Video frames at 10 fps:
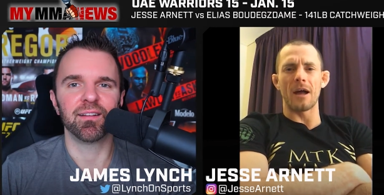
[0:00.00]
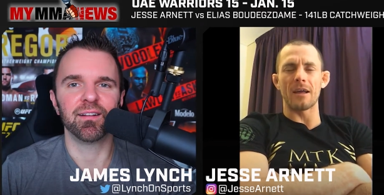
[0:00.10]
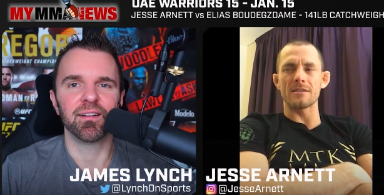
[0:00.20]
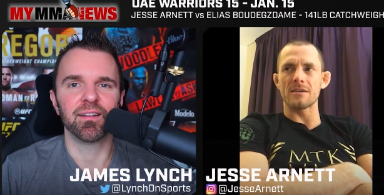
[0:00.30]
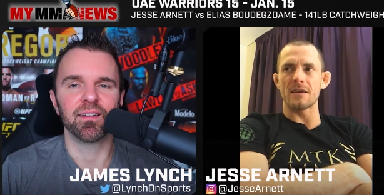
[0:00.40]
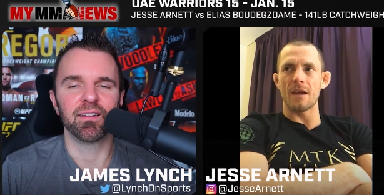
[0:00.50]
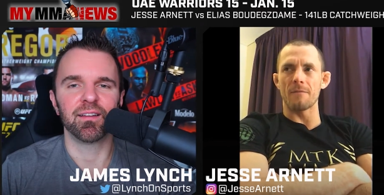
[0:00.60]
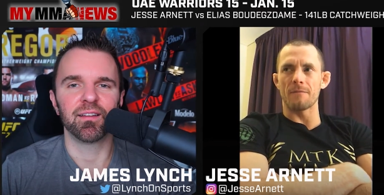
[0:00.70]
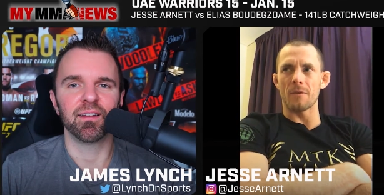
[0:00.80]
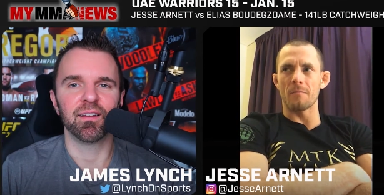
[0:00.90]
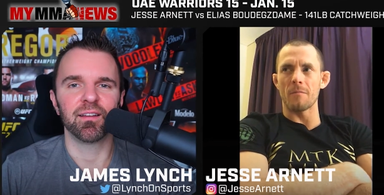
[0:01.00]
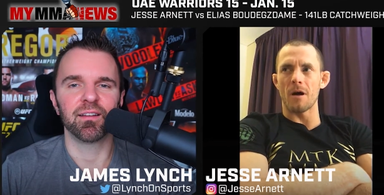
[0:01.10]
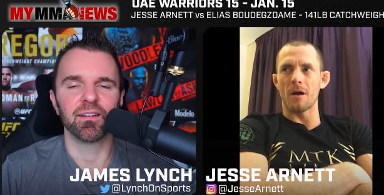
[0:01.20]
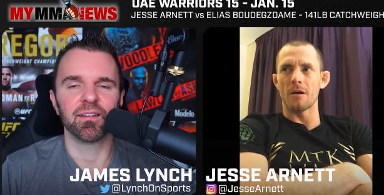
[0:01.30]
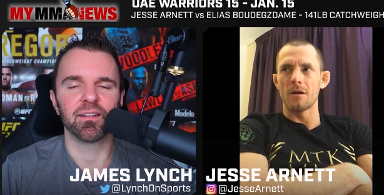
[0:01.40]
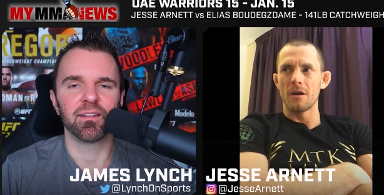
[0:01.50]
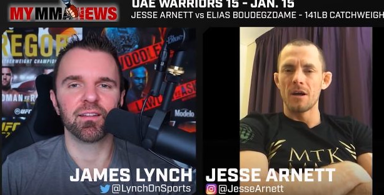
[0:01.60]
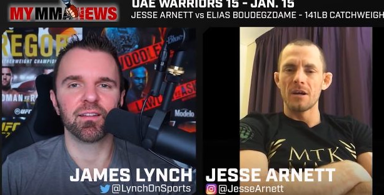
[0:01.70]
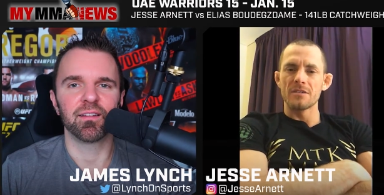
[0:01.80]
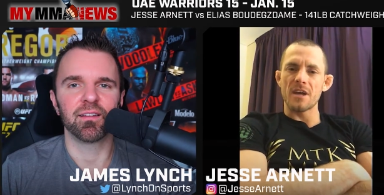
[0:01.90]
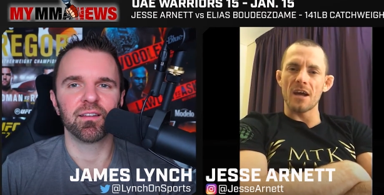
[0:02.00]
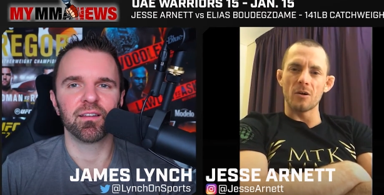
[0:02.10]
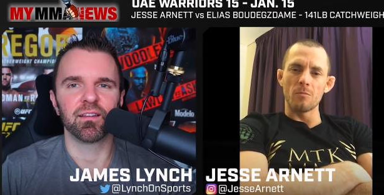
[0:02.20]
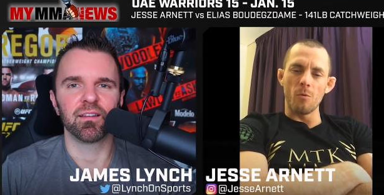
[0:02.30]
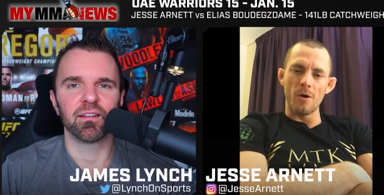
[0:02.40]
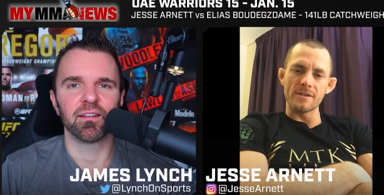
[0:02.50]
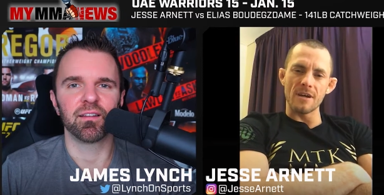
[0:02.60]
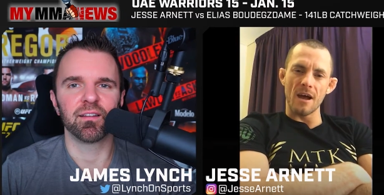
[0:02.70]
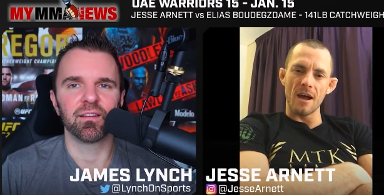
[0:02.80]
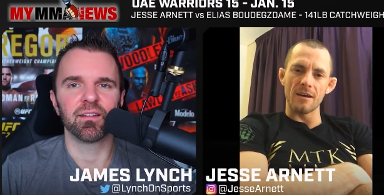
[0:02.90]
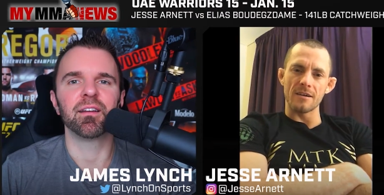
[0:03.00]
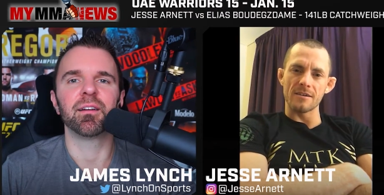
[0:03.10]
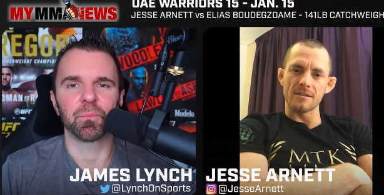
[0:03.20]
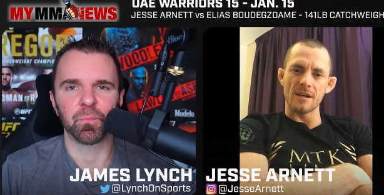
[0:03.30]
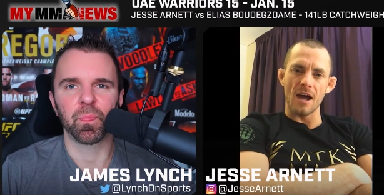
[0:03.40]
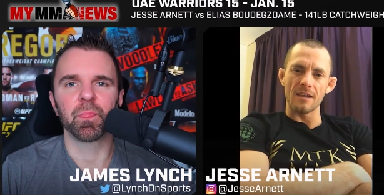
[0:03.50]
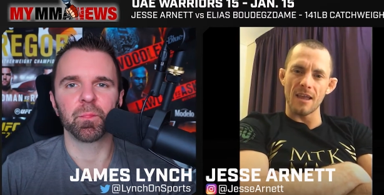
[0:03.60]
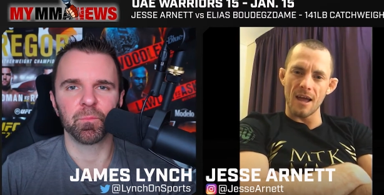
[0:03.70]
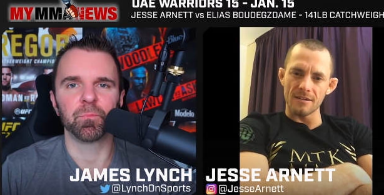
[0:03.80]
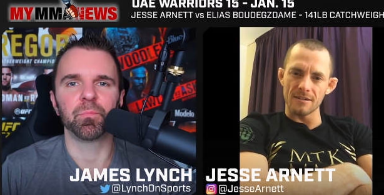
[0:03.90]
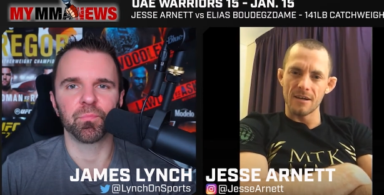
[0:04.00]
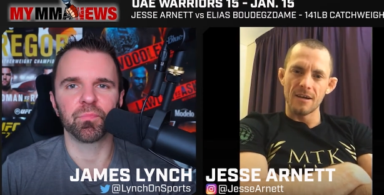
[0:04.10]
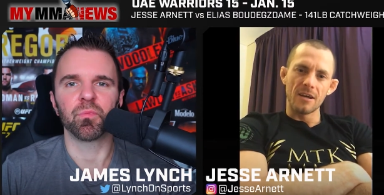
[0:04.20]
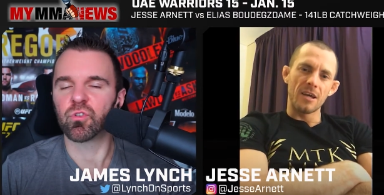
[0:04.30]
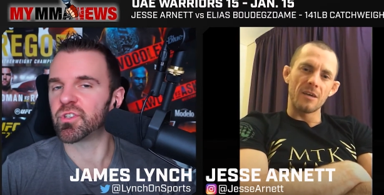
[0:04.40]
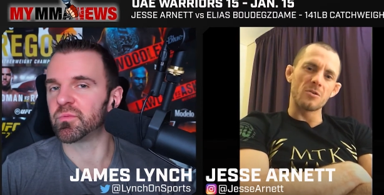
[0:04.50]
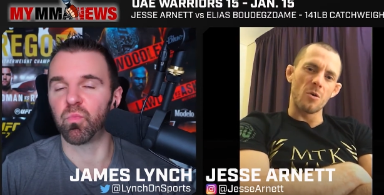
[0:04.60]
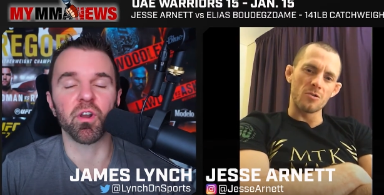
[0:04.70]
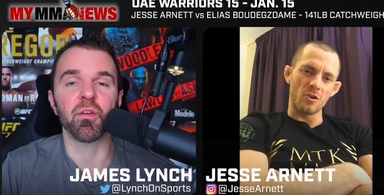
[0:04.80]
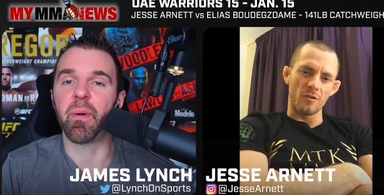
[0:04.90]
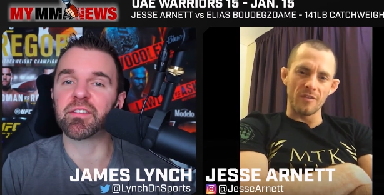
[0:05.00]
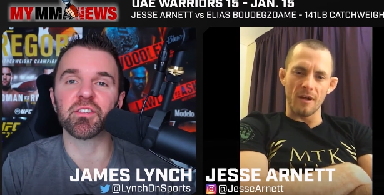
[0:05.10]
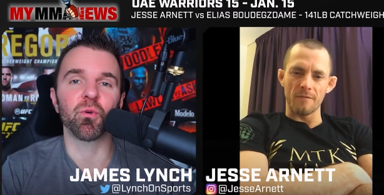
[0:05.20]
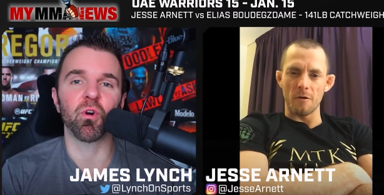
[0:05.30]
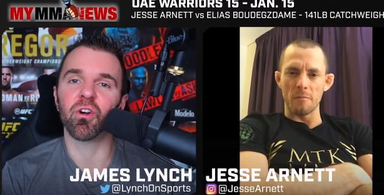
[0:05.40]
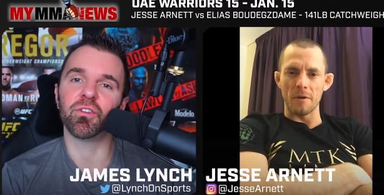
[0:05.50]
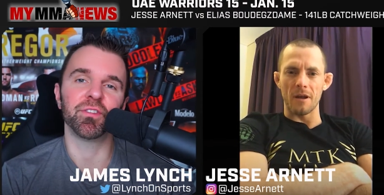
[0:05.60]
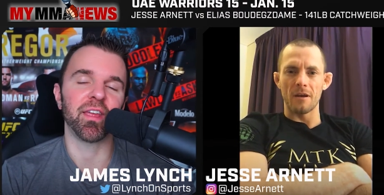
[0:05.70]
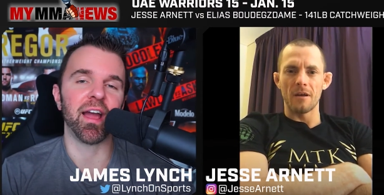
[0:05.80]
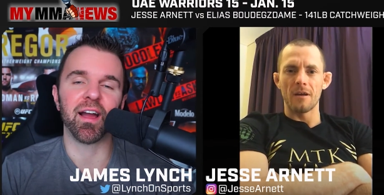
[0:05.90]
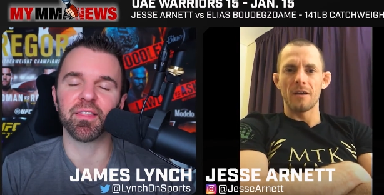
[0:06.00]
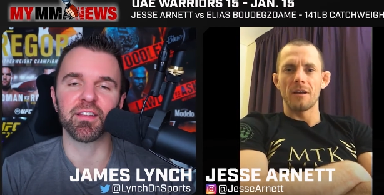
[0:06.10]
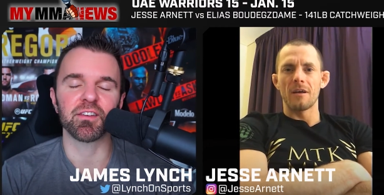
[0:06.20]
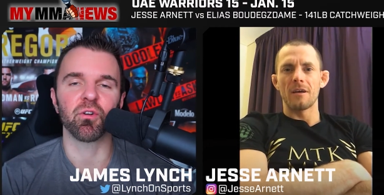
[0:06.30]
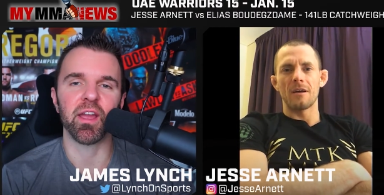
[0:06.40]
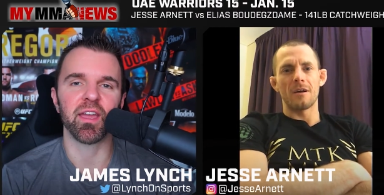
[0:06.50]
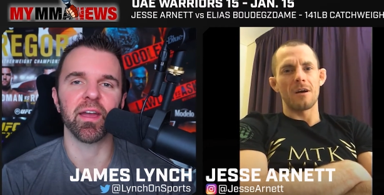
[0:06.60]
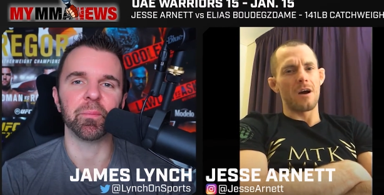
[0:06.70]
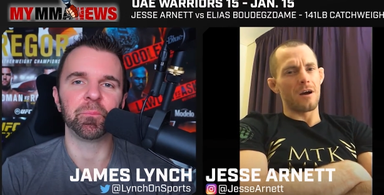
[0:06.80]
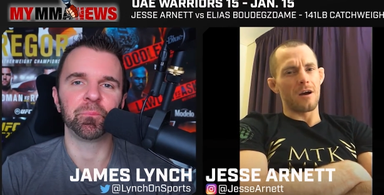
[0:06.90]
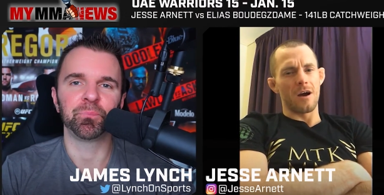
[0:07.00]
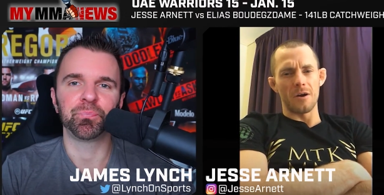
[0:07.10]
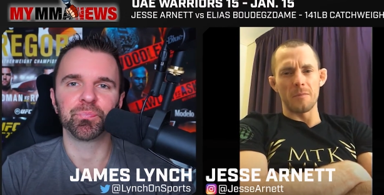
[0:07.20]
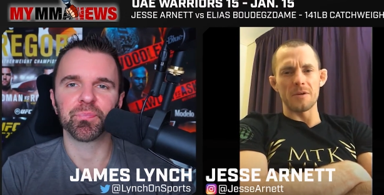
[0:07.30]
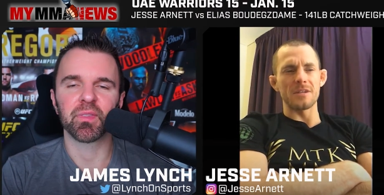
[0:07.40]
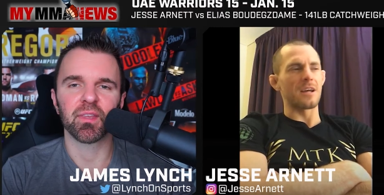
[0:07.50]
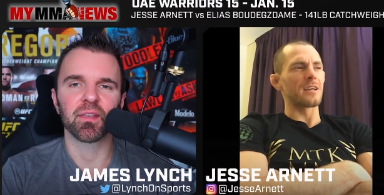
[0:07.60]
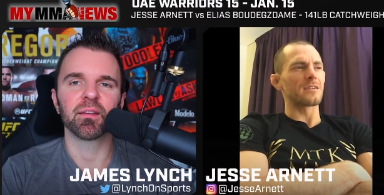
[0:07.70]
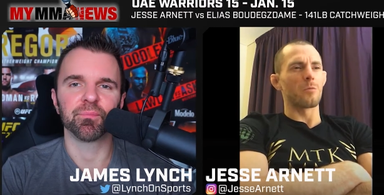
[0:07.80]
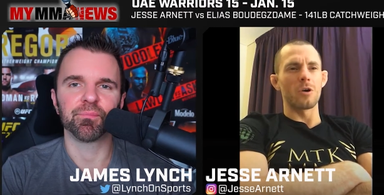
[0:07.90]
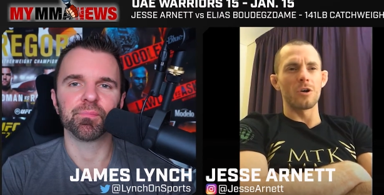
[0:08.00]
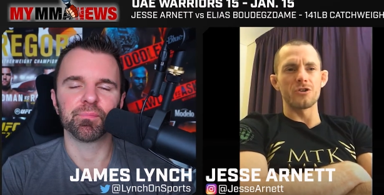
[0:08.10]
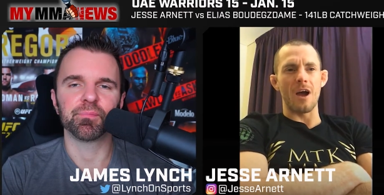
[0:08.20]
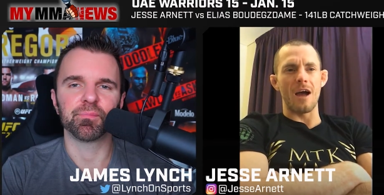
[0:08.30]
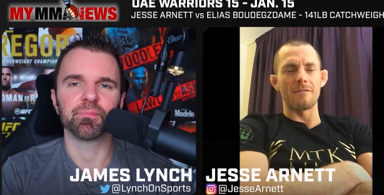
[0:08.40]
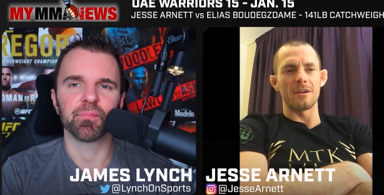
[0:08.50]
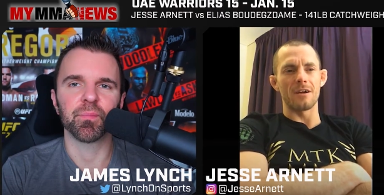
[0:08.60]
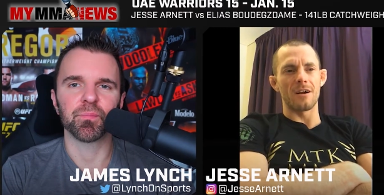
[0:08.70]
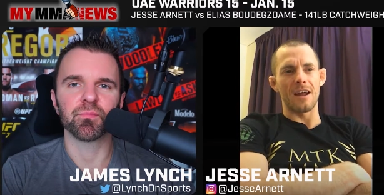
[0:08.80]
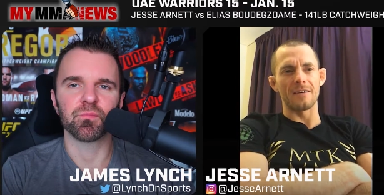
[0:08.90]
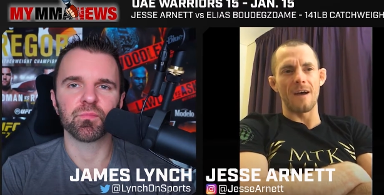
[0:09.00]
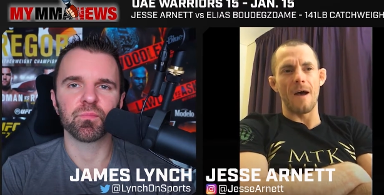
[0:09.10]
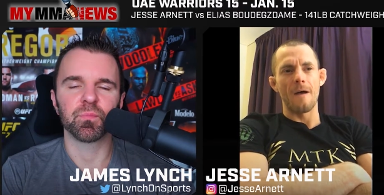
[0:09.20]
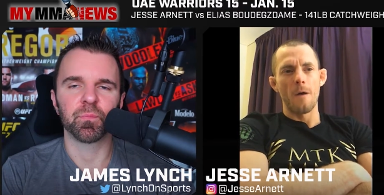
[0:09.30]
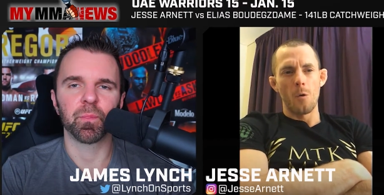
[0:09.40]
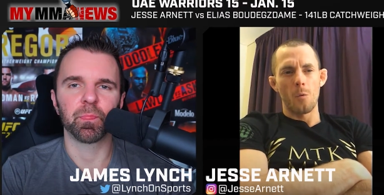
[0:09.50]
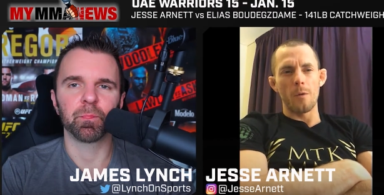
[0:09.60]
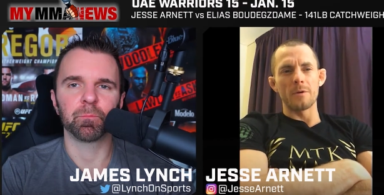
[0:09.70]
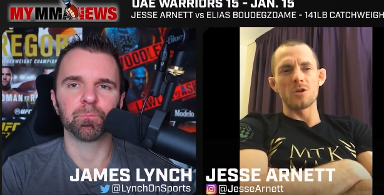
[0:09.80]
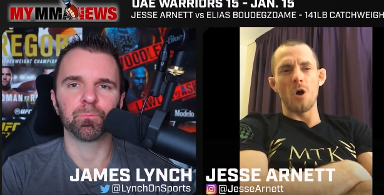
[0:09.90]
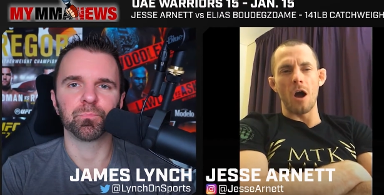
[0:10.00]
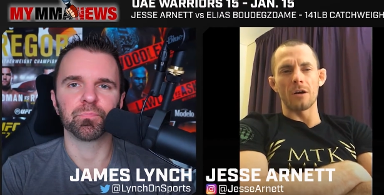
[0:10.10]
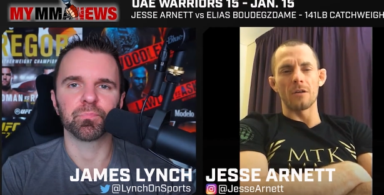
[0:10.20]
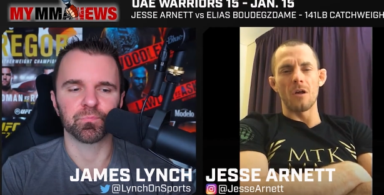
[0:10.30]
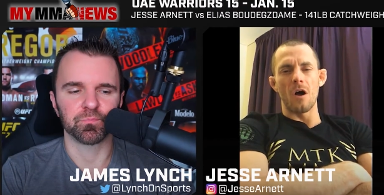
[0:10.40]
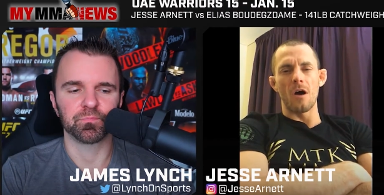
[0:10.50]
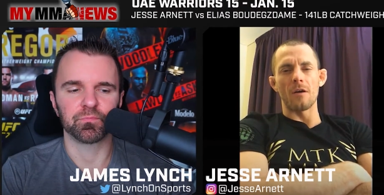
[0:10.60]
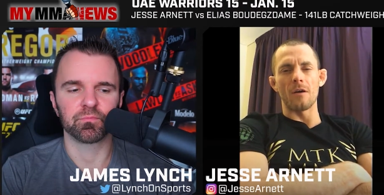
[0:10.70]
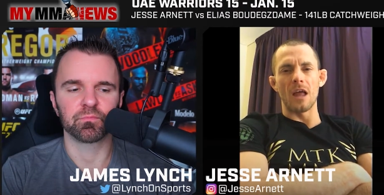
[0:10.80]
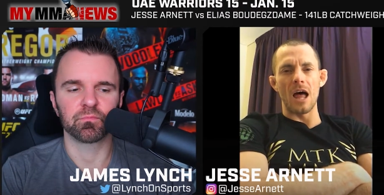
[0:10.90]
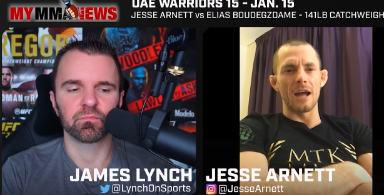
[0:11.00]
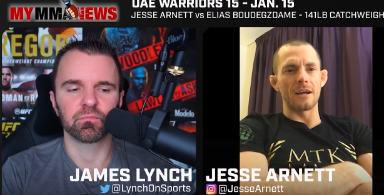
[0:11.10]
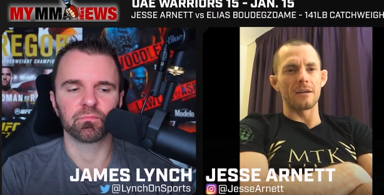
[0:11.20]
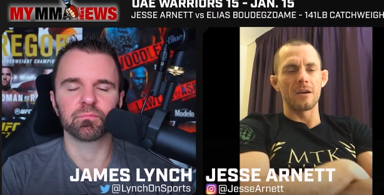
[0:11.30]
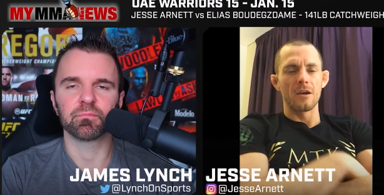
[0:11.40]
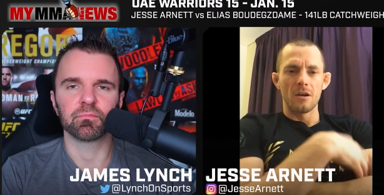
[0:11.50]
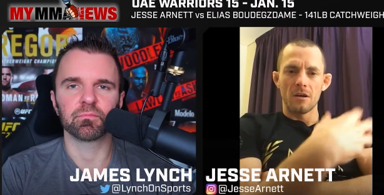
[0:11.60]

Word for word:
Speaker 1: I guess he came from uh, Tiger Muay Thai in Thailand, which is one of the best in the world.
Speaker 2: yeah, that's a great camp.
Speaker 1: He's a world traveler, and uh, we've been talking a lot online and